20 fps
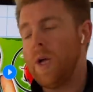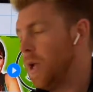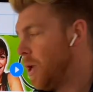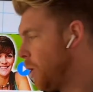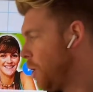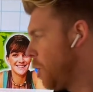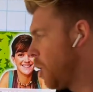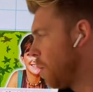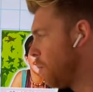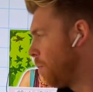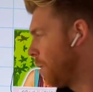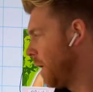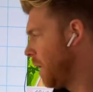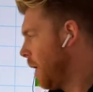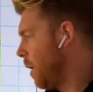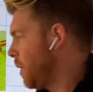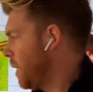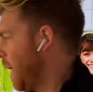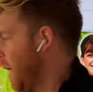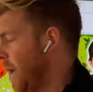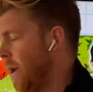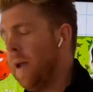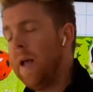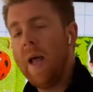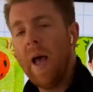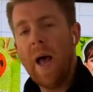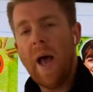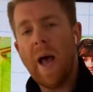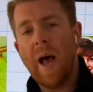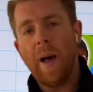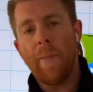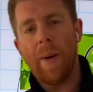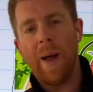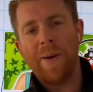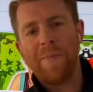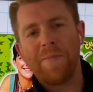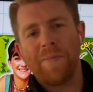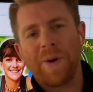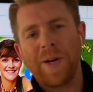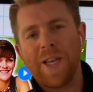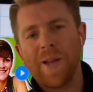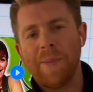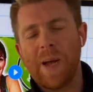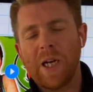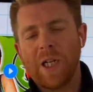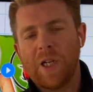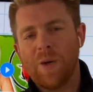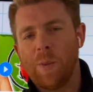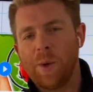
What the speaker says: you can bring those in and bring them actually